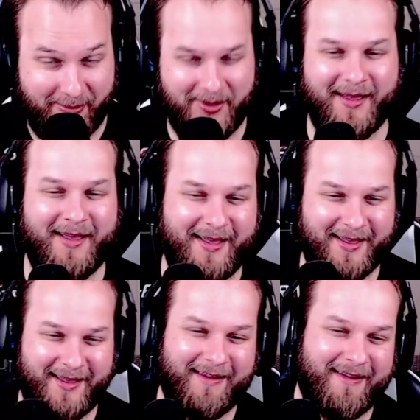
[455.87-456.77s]

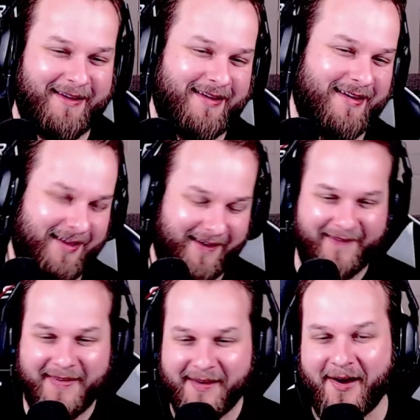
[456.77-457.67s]

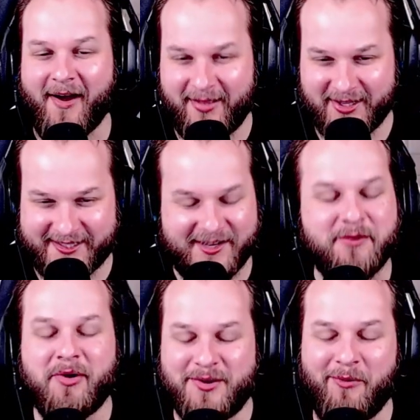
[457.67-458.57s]
All right, listen, you
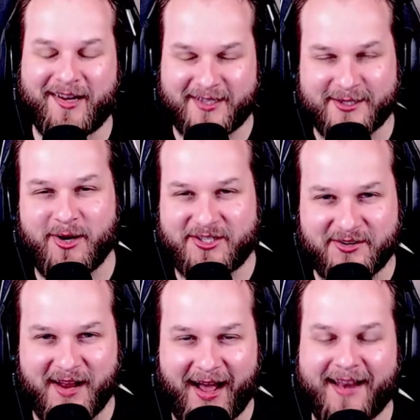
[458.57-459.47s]
want this wish or
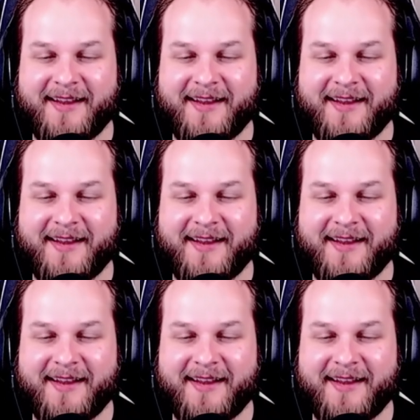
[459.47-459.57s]
not?